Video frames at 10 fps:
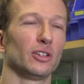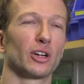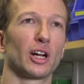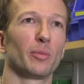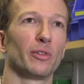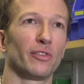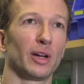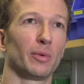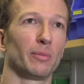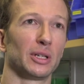their carbon
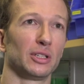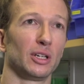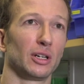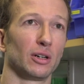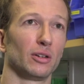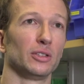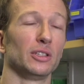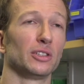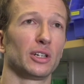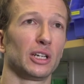fiber material on the
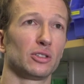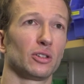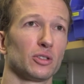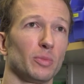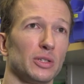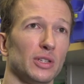International Space